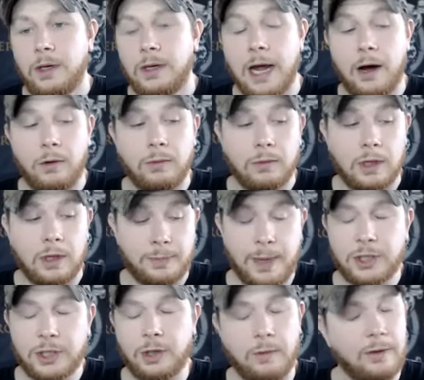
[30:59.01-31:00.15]
Now,
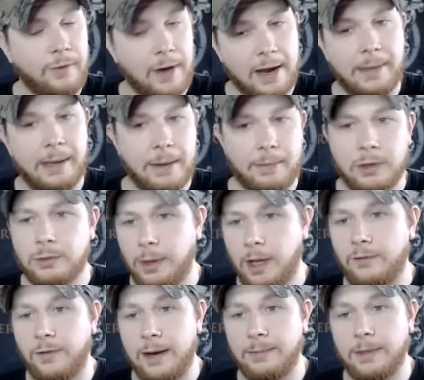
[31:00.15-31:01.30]
especially with family members,
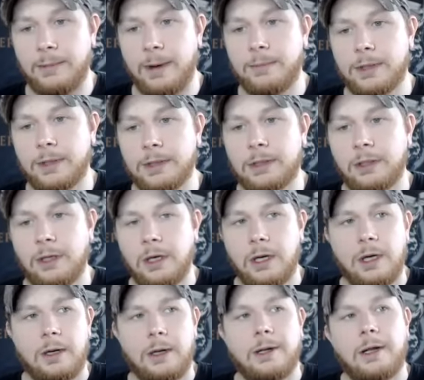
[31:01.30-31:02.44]
blood family members,
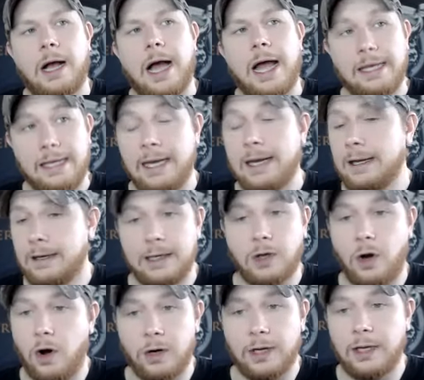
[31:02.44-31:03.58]
I get it. It's
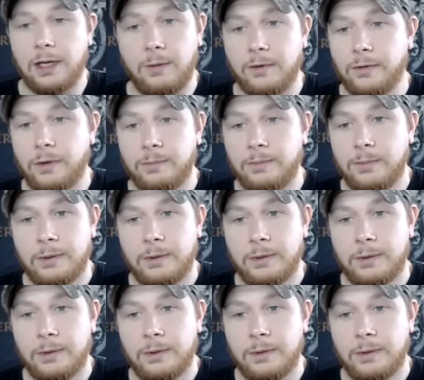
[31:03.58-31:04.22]
hard rid of them.